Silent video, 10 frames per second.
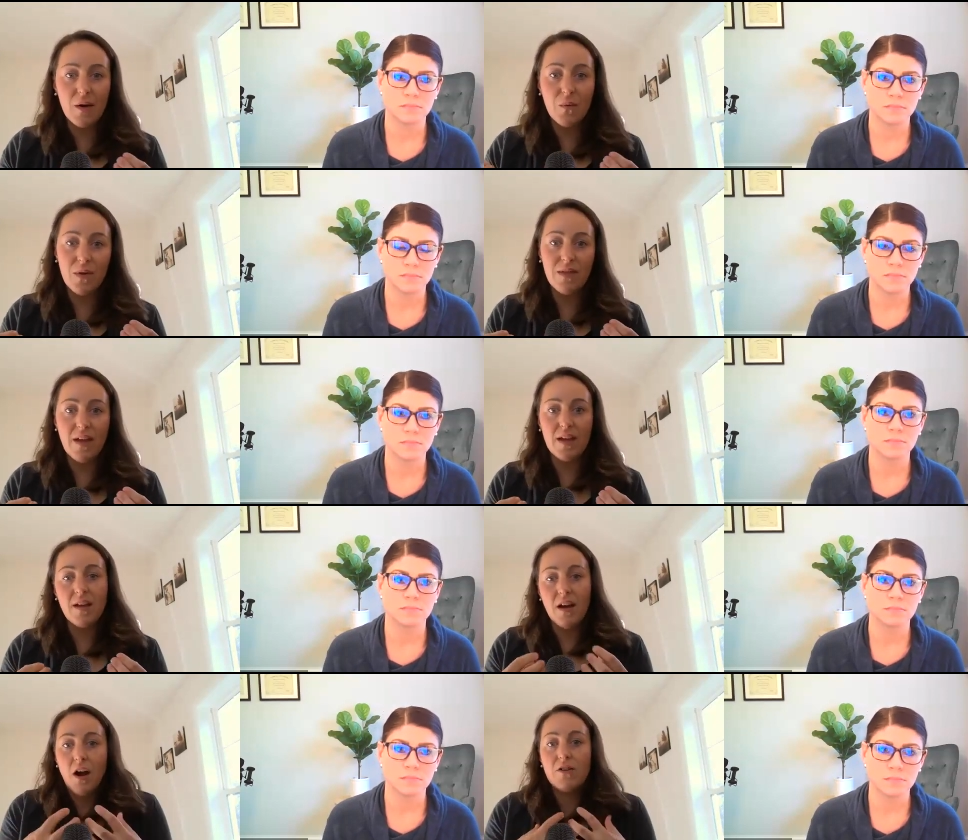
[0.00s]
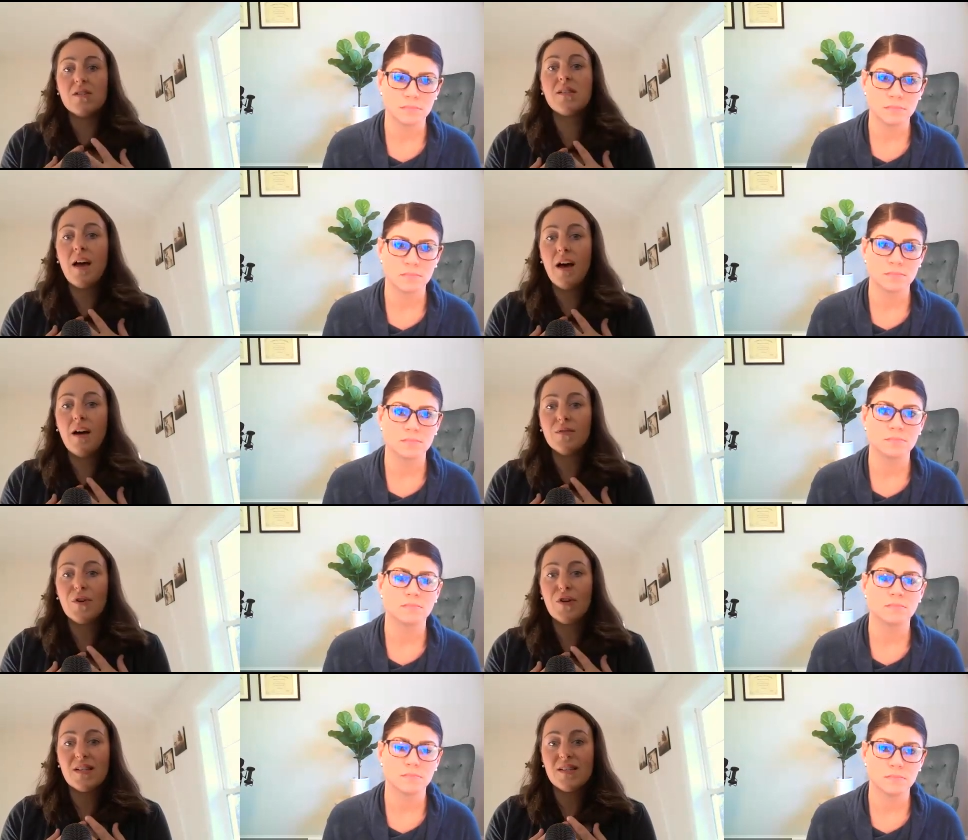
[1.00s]
Speaker 1: that with like ourselves
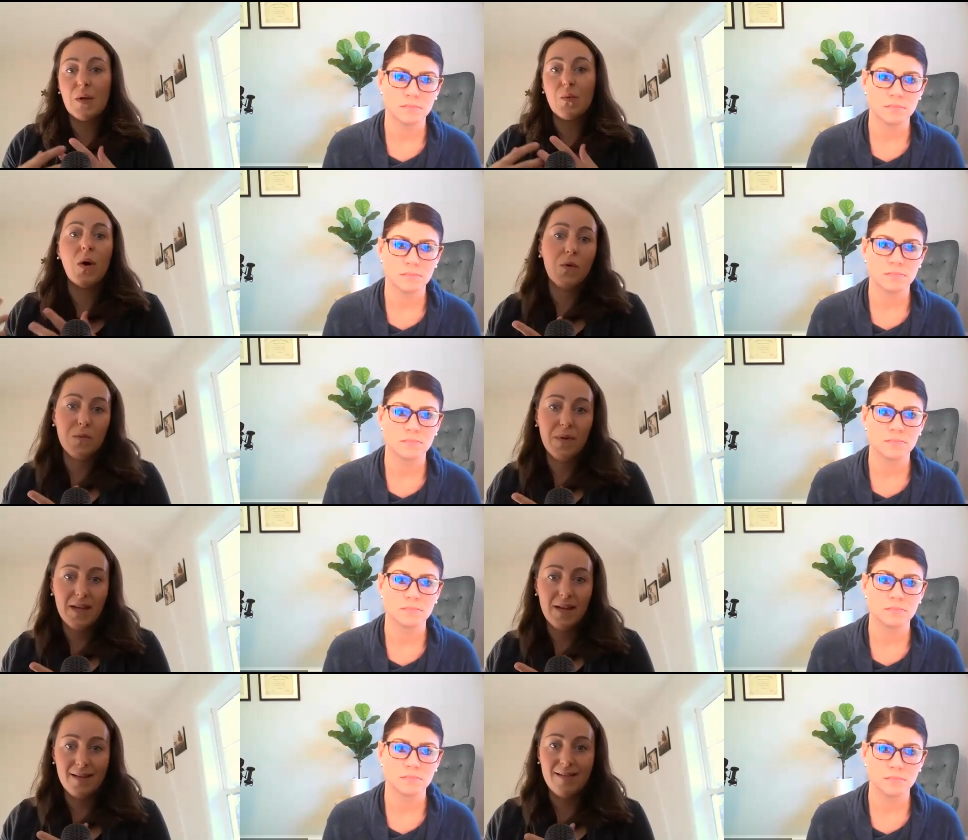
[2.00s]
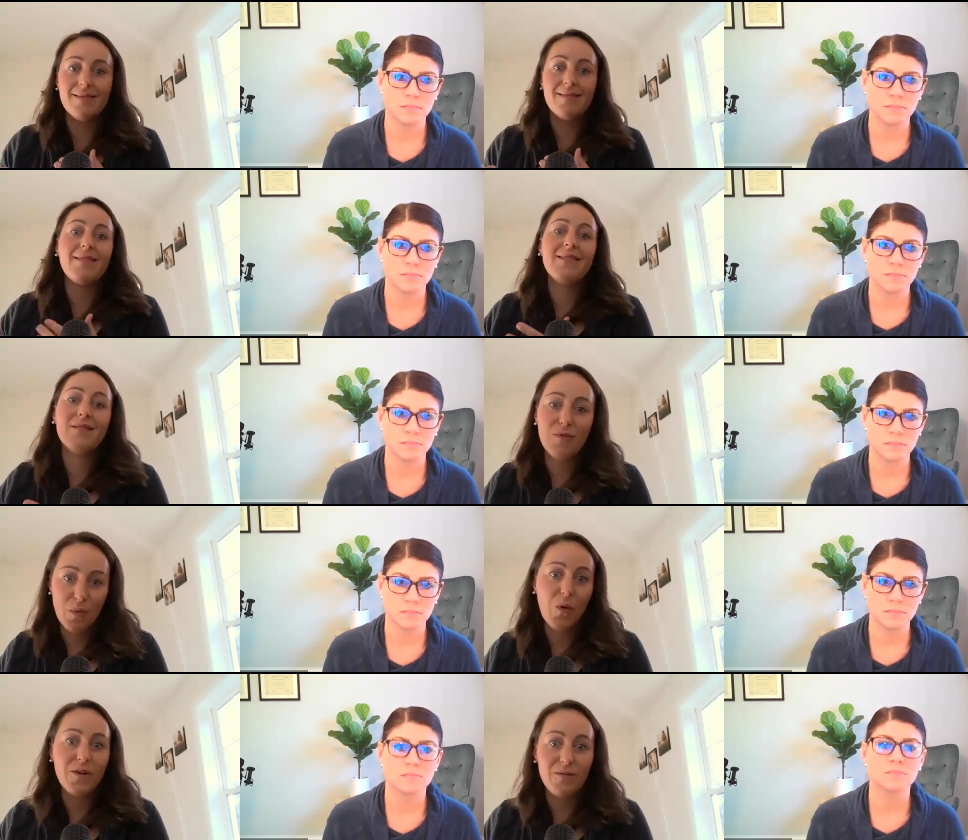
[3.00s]
versus like what we're being
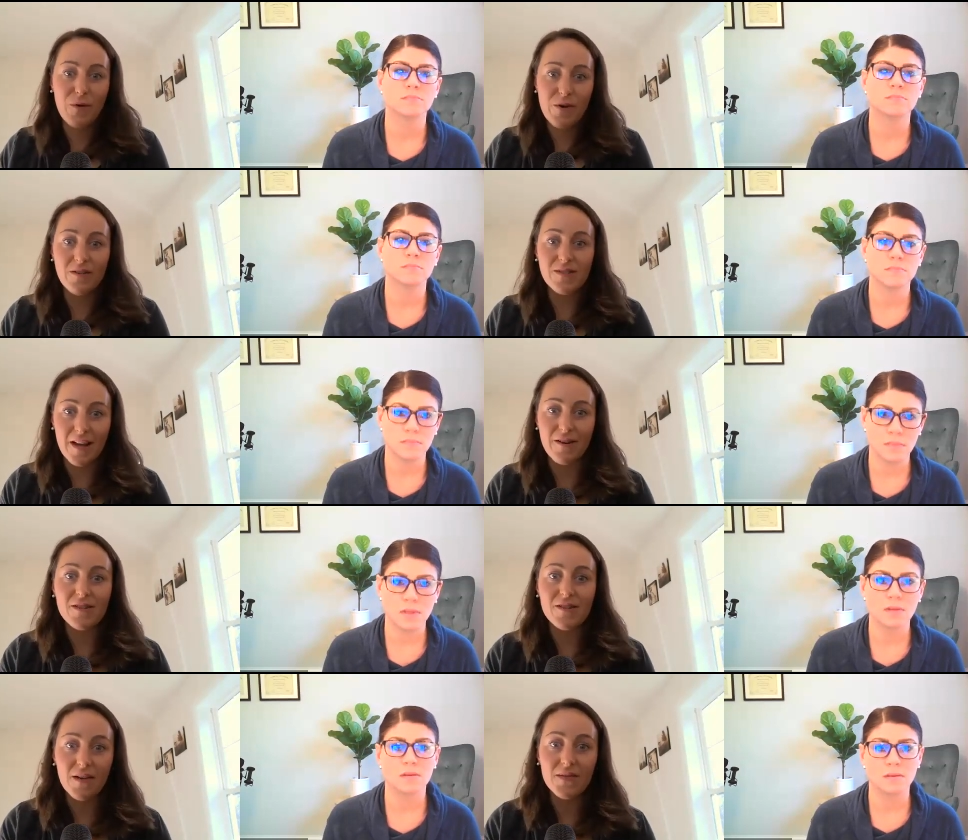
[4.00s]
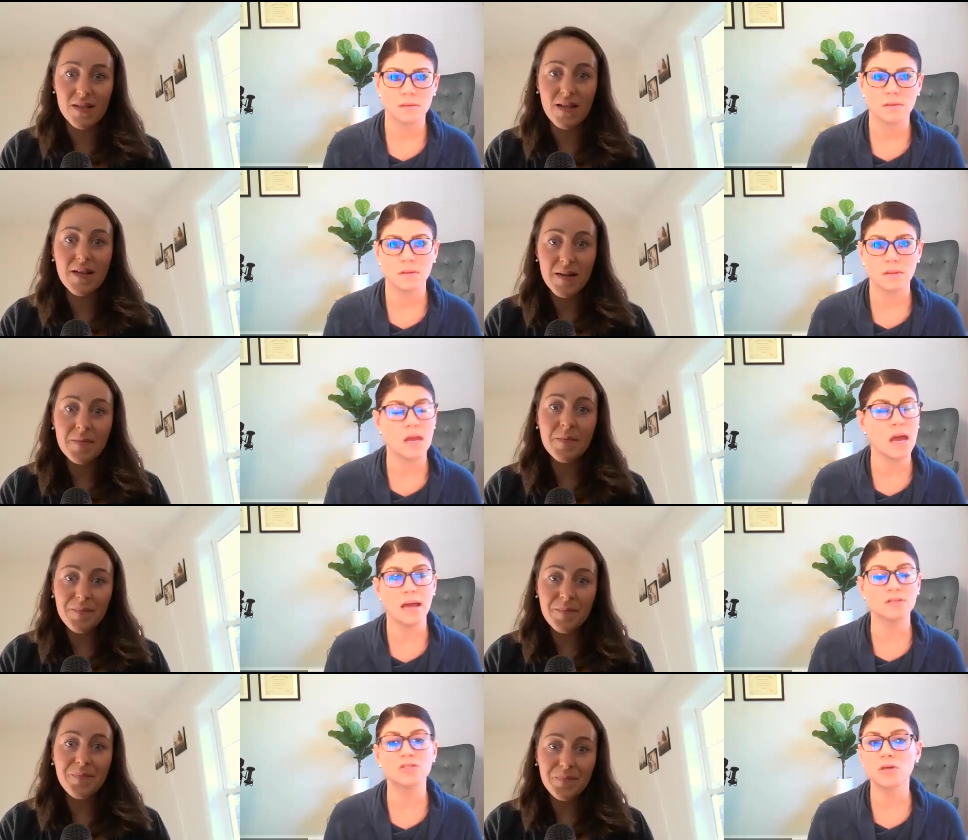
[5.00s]
rewarded for outside ourselves
Speaker 2: yeah
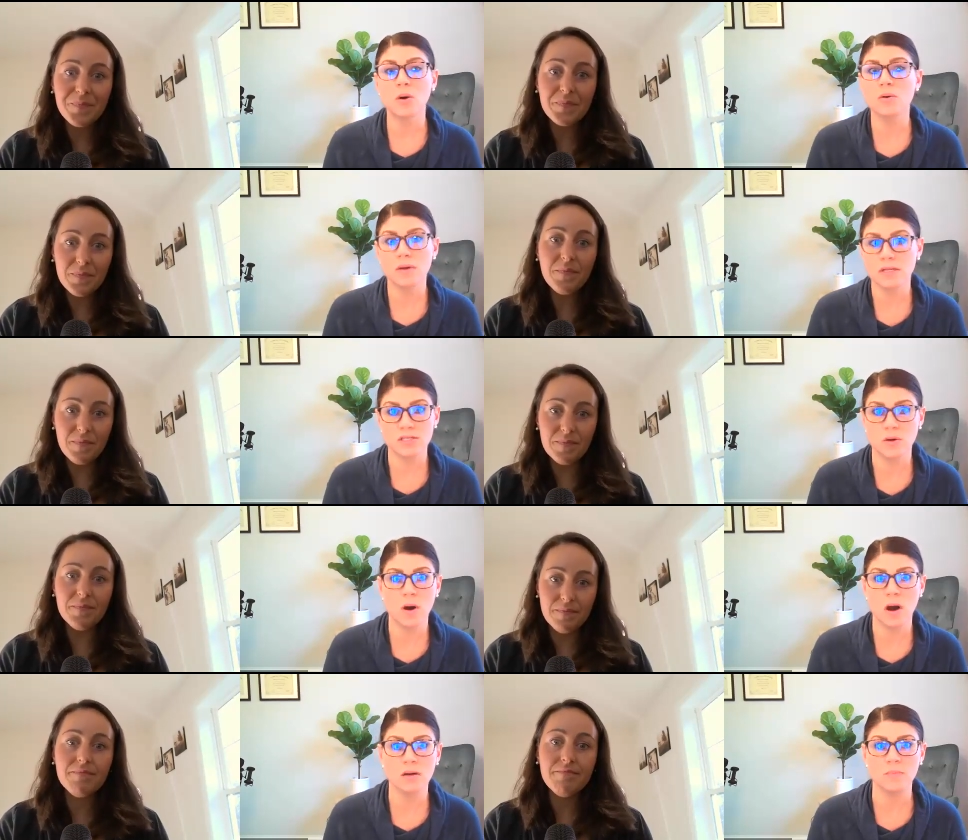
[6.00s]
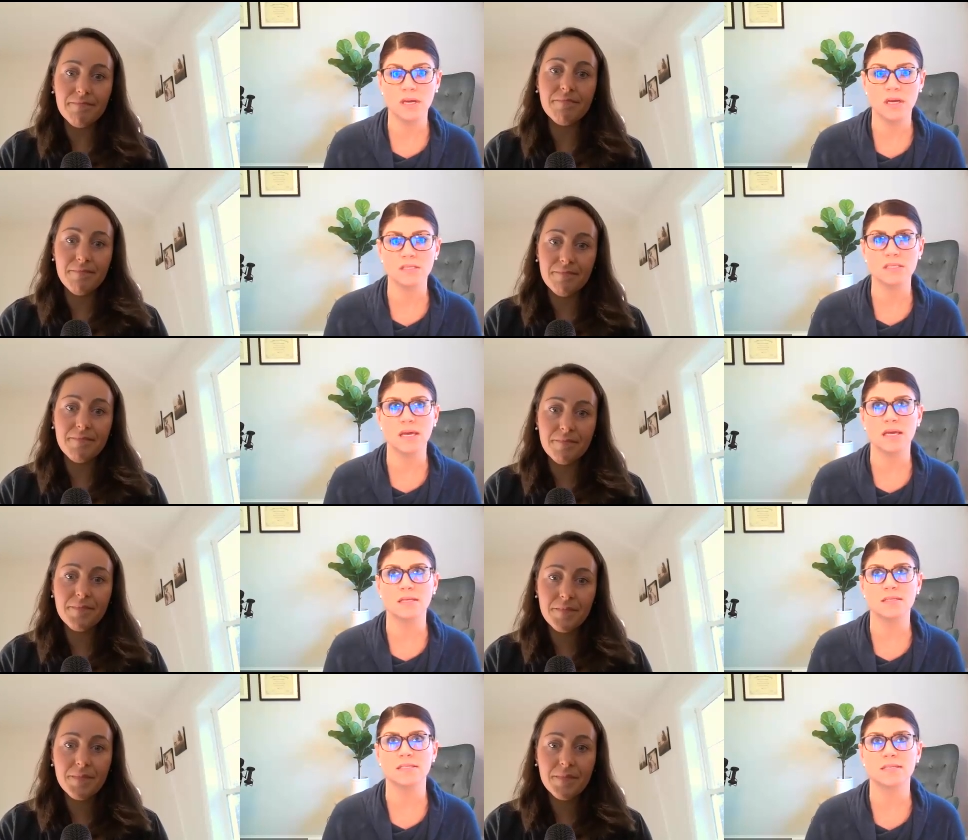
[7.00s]
it's so it's so hard because
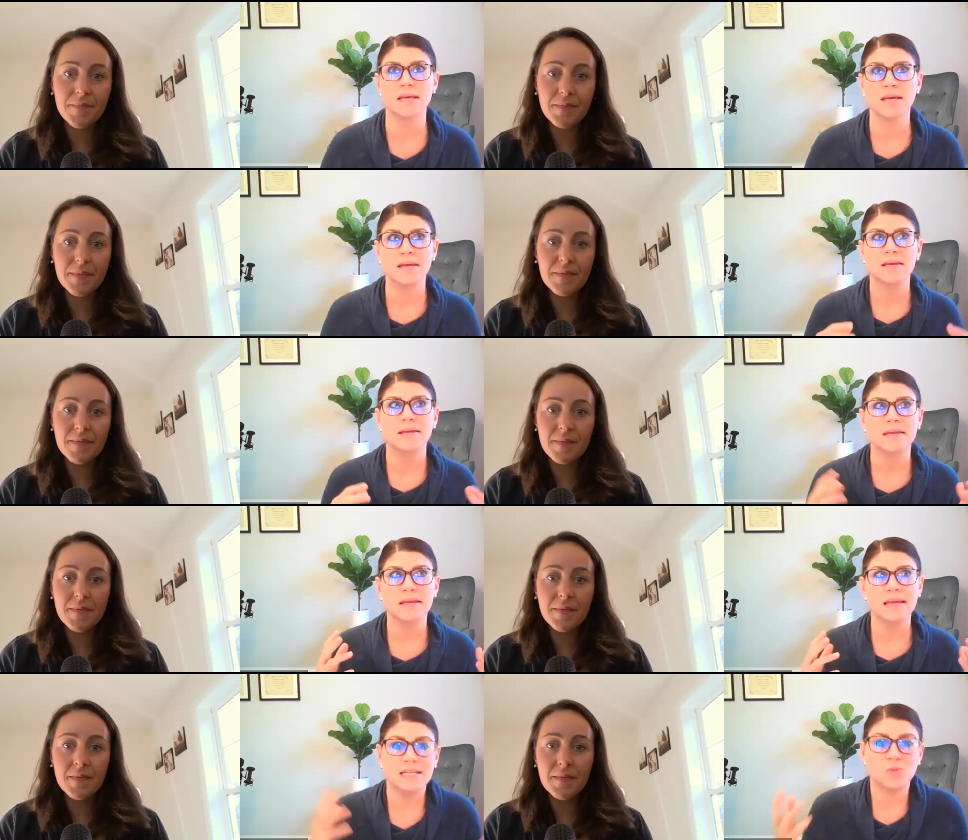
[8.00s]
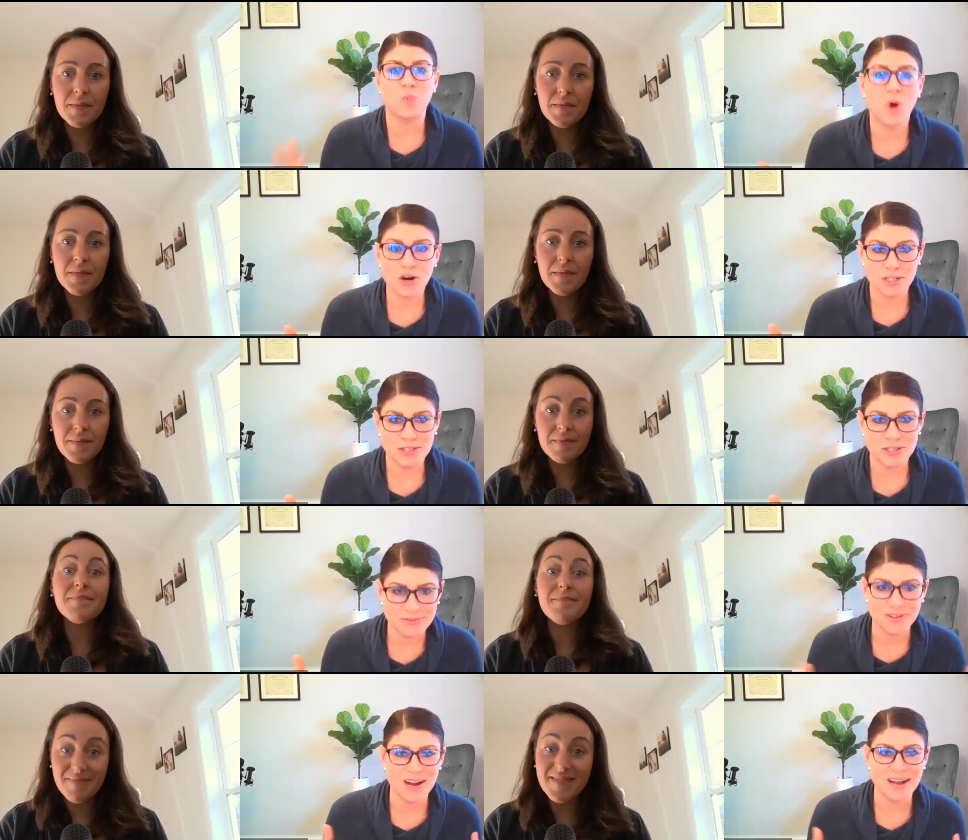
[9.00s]
it's it's worked
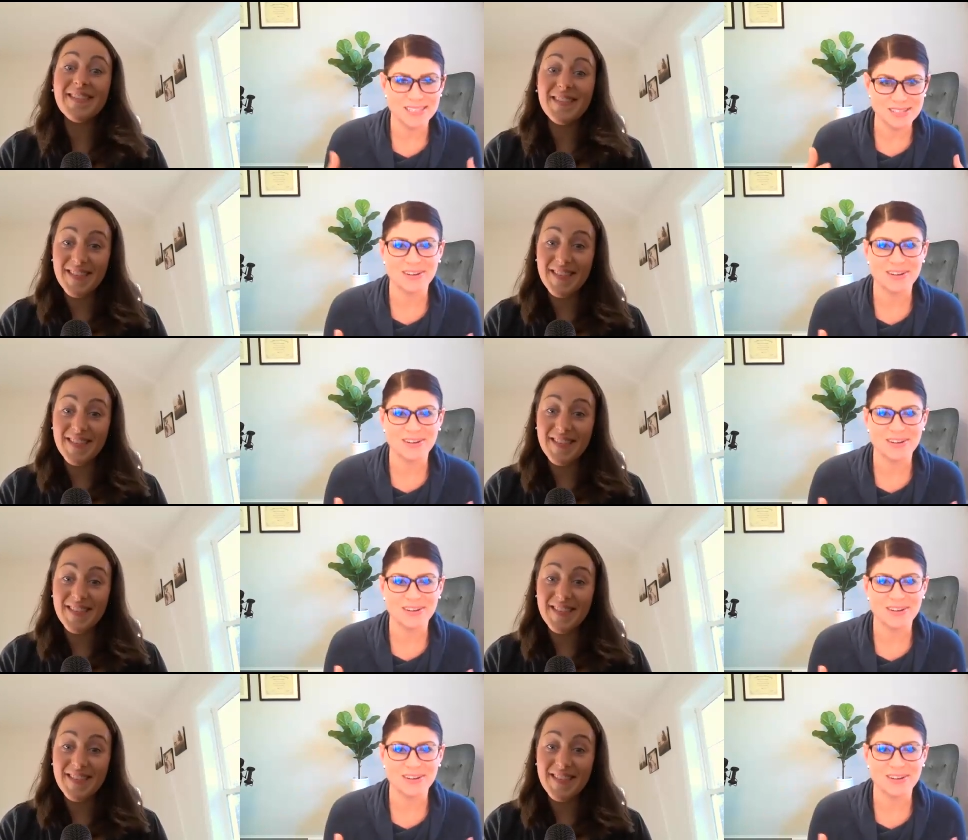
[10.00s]
for us